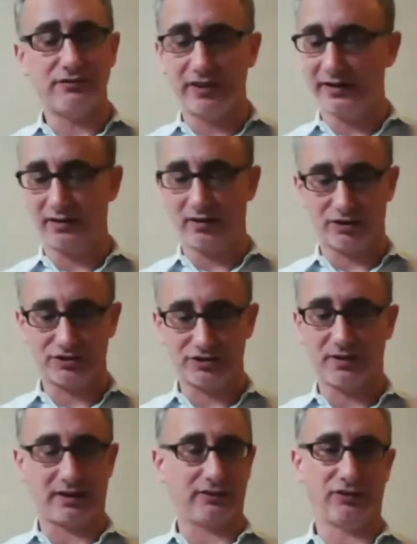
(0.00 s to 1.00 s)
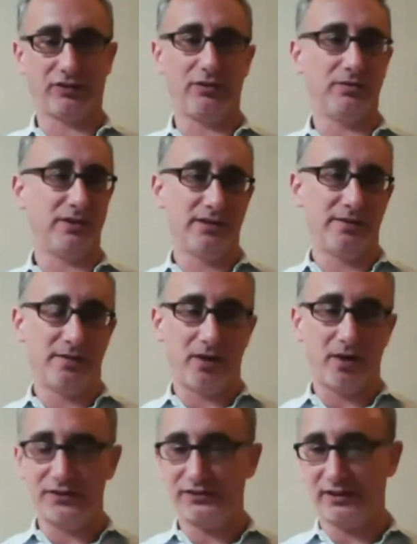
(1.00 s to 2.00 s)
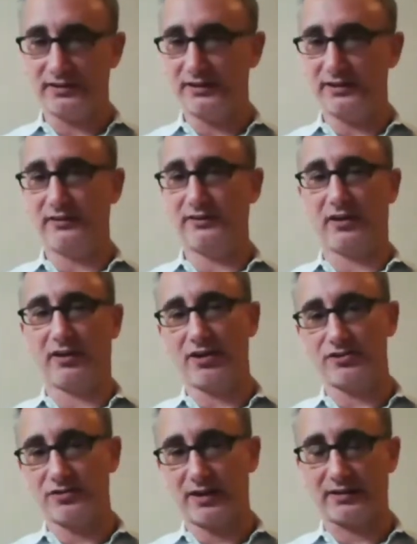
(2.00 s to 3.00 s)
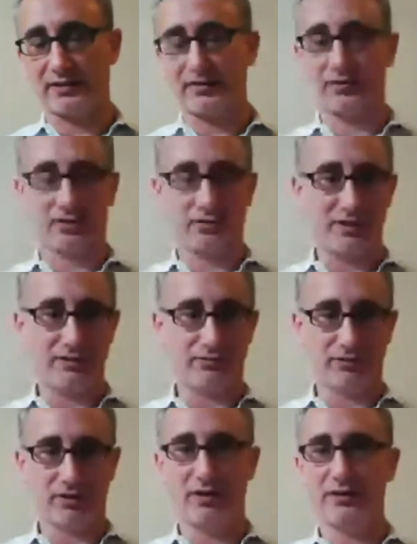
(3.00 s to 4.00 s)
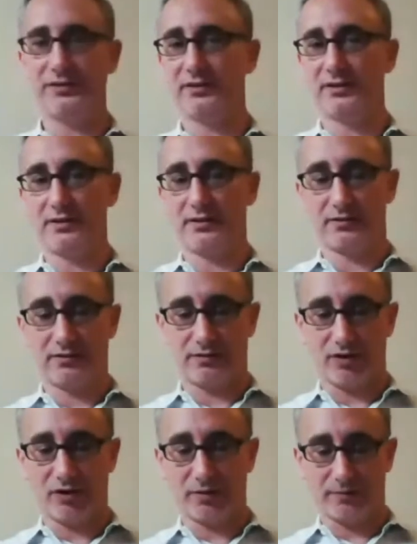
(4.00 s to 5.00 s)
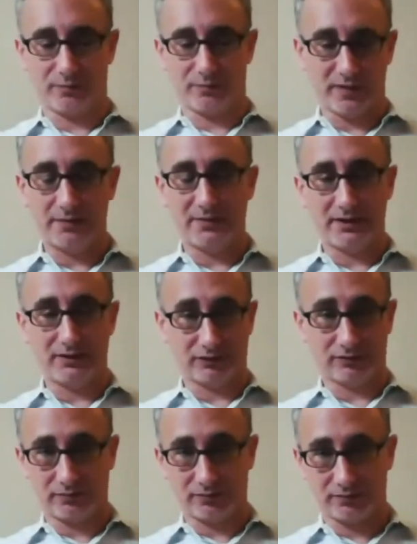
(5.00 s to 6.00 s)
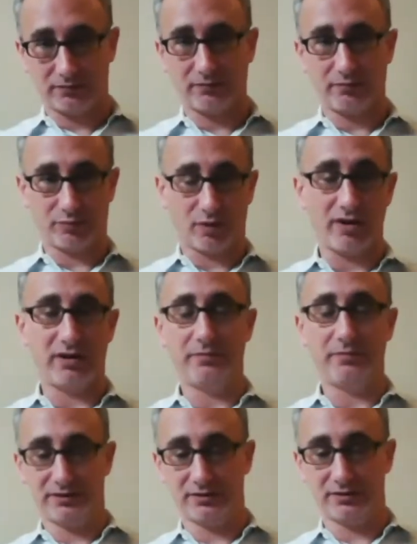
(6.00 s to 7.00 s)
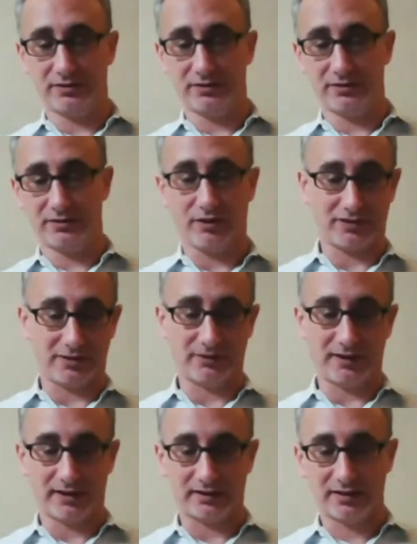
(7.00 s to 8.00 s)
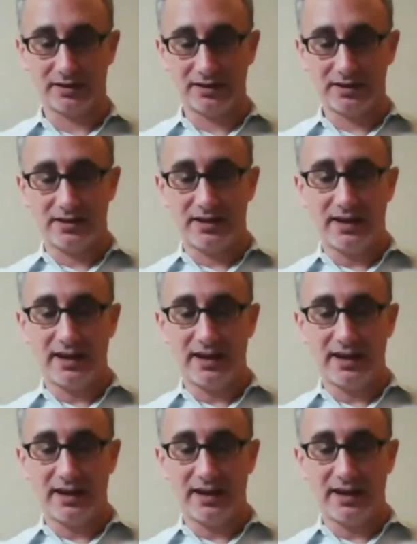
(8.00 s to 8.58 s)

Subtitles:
And it's a very large bucket. So all these entities that contract that are committing fraud are maybe brought up under False Claims Act.